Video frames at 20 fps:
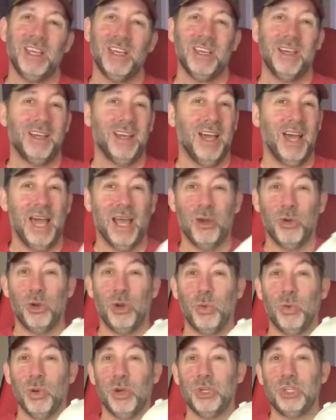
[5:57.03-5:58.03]
I don't know
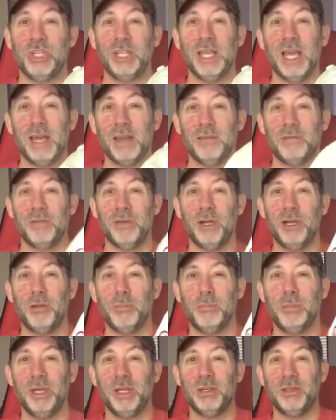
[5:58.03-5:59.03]
where she got it
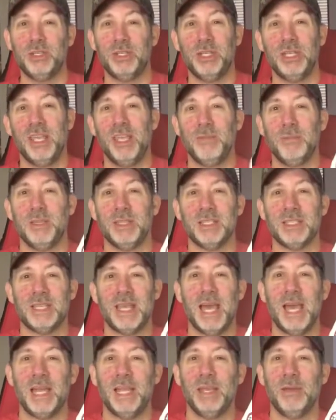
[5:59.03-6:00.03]
from, but she gave me this
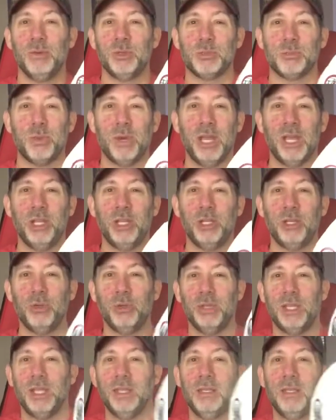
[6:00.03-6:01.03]
hat. It was brand new.
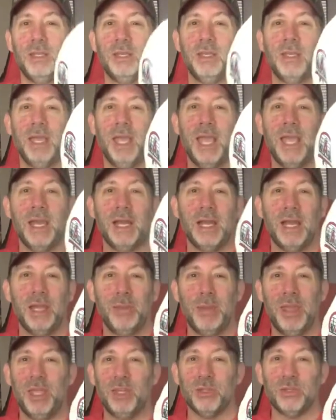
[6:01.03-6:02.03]

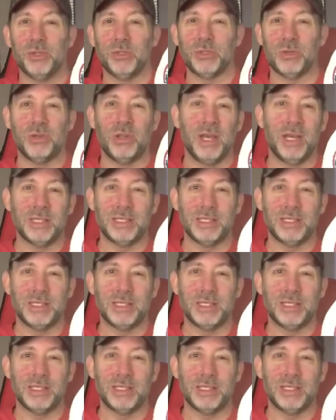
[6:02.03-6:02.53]
Anaheim Angels or Los